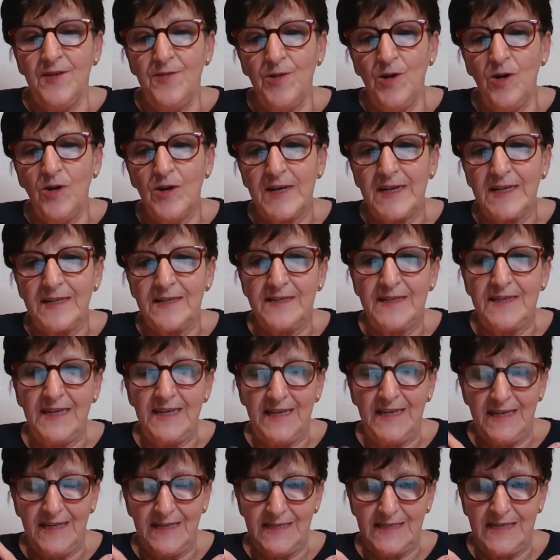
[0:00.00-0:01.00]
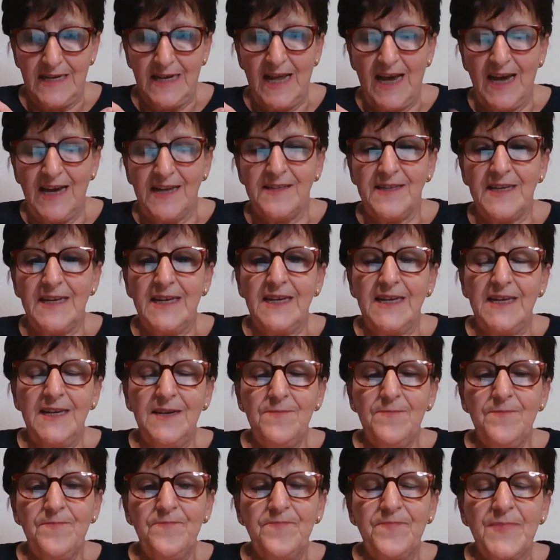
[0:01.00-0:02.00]
If we look at the slide
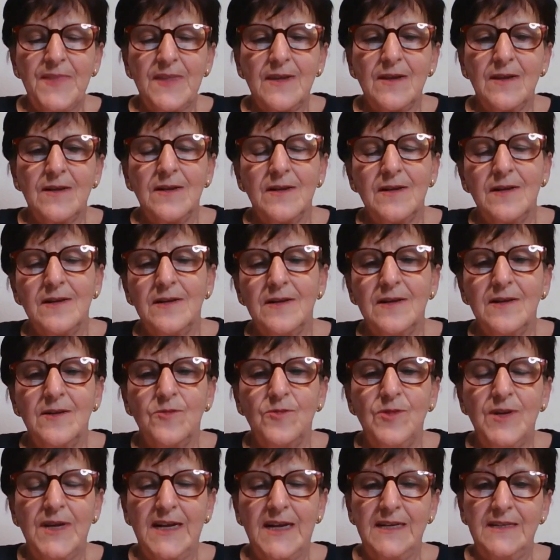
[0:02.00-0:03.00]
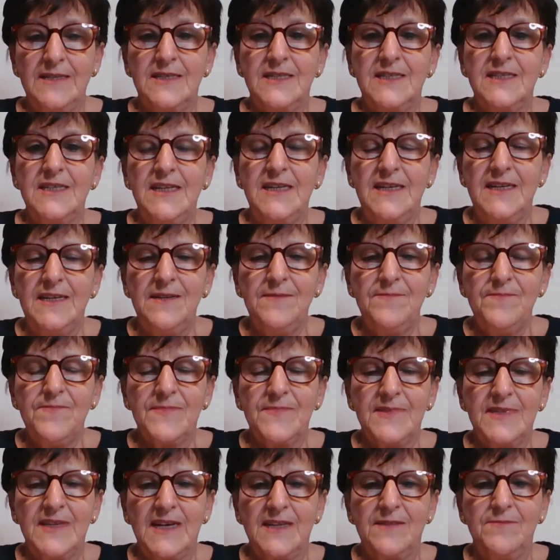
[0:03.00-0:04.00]
again, we can see
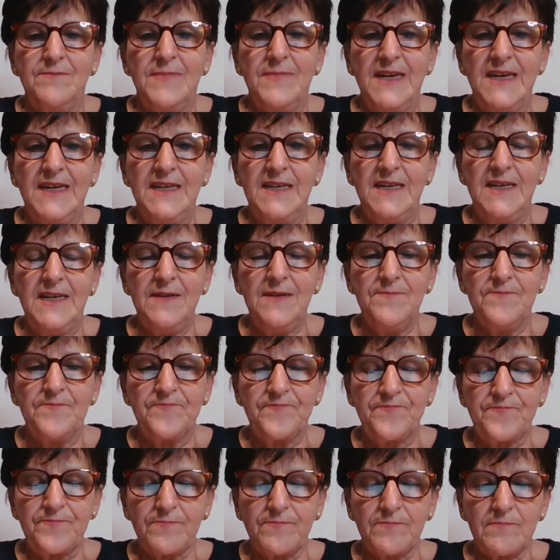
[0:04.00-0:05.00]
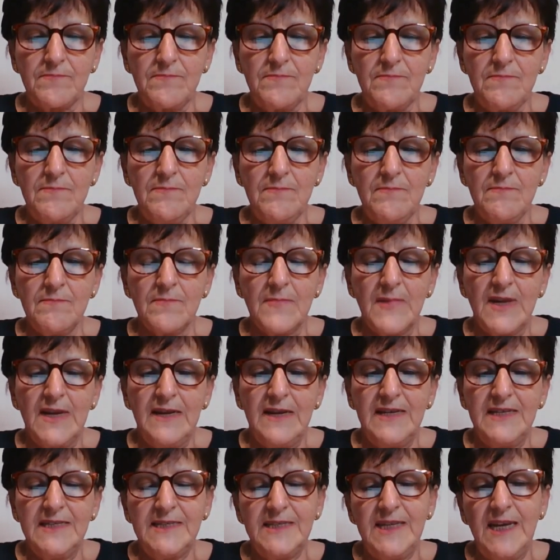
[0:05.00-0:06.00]
that Mary
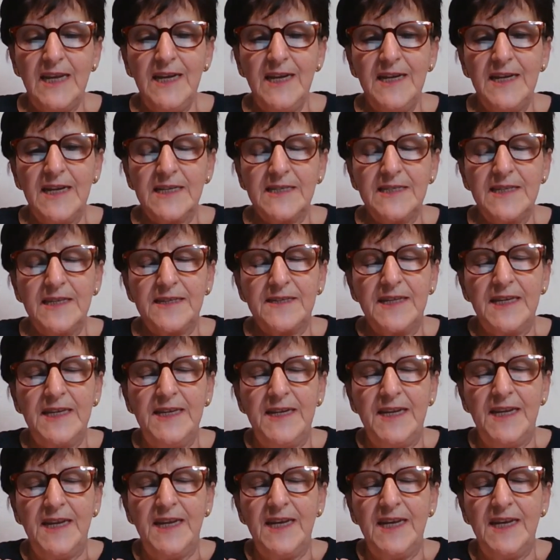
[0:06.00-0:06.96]
is telling us that the